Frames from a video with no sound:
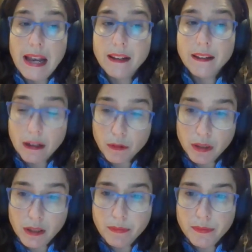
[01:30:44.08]

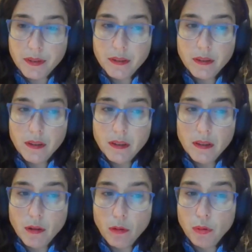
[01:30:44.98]
executives
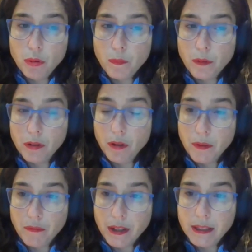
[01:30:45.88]
who support
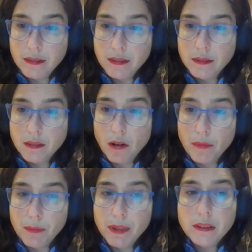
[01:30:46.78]
human rights,
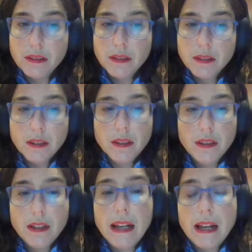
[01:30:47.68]
governments,
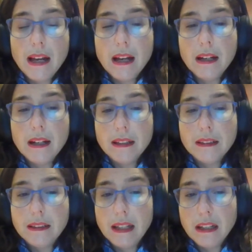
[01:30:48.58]
a
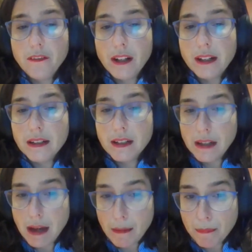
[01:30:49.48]
significant
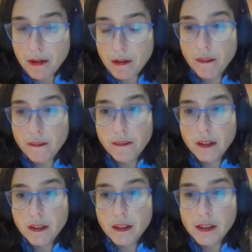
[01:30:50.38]
number of
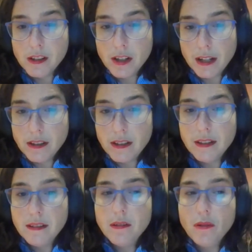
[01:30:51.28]

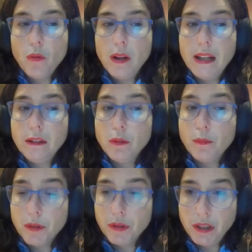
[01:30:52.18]
judges willing
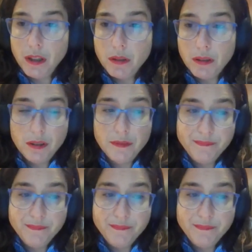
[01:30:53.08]
to prosecute,